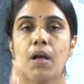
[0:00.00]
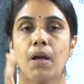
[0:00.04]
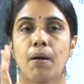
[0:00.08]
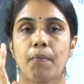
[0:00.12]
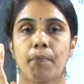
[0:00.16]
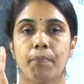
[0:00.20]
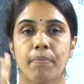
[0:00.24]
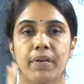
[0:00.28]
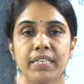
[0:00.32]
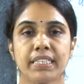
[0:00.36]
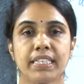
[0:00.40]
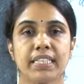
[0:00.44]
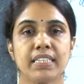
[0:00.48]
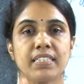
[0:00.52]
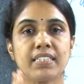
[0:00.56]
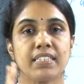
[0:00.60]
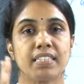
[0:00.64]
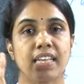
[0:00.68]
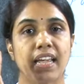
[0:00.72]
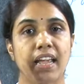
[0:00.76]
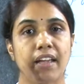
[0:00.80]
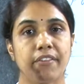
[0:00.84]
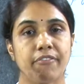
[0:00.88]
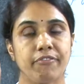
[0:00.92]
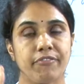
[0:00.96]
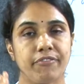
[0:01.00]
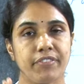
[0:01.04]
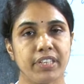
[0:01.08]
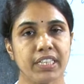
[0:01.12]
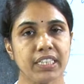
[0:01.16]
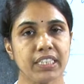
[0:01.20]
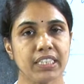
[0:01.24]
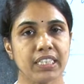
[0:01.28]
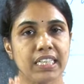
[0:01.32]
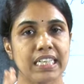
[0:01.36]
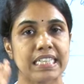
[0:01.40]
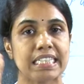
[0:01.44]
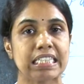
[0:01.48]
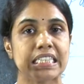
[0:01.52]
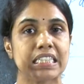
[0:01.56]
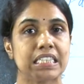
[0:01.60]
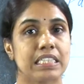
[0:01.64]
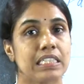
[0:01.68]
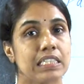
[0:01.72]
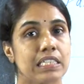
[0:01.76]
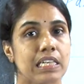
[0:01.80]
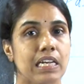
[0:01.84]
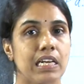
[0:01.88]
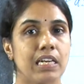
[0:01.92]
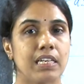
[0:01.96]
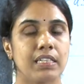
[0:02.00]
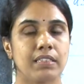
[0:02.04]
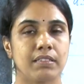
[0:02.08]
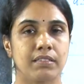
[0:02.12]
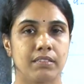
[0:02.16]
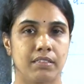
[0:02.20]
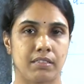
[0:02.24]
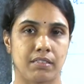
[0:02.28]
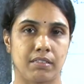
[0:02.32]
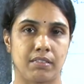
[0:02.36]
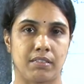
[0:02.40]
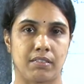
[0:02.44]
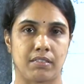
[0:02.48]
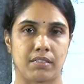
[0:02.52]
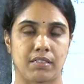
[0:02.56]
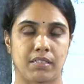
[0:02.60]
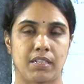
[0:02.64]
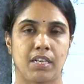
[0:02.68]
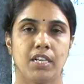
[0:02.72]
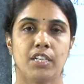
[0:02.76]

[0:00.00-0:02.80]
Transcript: but its effect is still there.